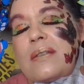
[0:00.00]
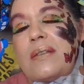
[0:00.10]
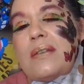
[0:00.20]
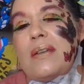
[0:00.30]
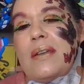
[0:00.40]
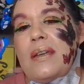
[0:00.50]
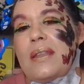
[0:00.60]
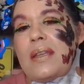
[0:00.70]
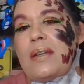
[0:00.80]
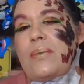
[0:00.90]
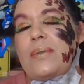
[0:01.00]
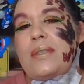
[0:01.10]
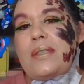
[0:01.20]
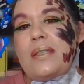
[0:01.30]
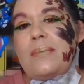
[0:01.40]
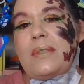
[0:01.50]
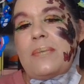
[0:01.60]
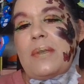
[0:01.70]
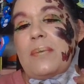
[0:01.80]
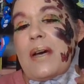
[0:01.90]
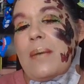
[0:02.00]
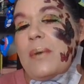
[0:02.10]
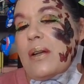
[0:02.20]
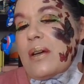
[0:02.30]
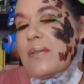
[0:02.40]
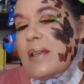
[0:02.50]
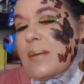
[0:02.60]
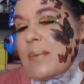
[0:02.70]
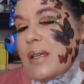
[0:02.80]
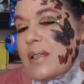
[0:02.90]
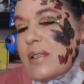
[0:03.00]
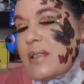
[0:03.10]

they don't seem to be popping off that much, so.